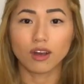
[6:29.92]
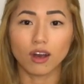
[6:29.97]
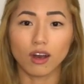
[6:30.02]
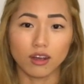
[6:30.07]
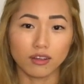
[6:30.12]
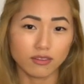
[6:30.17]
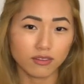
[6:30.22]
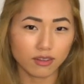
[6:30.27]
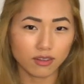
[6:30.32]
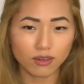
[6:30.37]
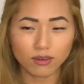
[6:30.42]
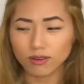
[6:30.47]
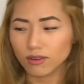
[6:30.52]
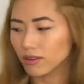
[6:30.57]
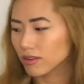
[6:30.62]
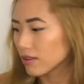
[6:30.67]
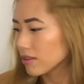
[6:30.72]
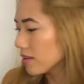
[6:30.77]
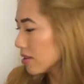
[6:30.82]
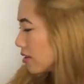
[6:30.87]
Also,
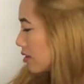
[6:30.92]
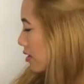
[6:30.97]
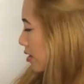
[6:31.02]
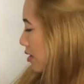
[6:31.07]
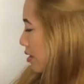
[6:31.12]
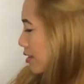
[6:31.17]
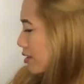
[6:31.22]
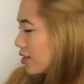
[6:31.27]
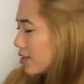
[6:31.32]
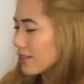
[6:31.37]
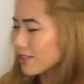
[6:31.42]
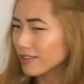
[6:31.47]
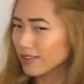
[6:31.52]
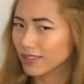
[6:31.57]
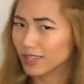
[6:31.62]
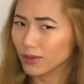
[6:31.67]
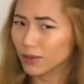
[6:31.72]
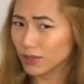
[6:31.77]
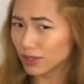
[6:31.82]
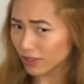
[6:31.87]

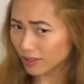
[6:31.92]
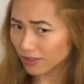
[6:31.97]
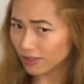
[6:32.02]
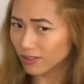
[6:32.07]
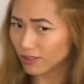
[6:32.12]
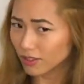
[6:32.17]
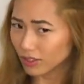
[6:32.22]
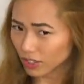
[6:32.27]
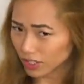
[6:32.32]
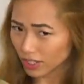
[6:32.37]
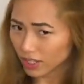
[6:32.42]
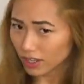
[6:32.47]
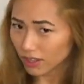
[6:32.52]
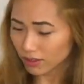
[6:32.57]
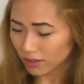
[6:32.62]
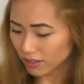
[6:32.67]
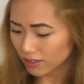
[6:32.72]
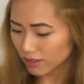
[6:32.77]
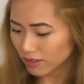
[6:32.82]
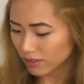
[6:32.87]
can we just check out
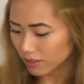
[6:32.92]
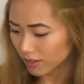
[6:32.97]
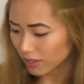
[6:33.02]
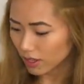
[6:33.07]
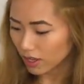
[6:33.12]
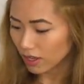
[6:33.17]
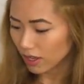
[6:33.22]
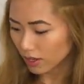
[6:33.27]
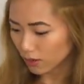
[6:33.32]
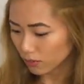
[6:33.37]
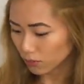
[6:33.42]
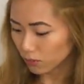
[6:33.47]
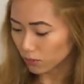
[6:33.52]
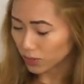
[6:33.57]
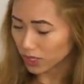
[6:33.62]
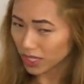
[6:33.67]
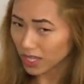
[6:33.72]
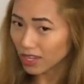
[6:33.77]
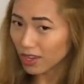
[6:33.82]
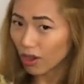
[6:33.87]
this
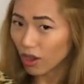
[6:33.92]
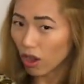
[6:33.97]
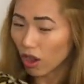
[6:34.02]
really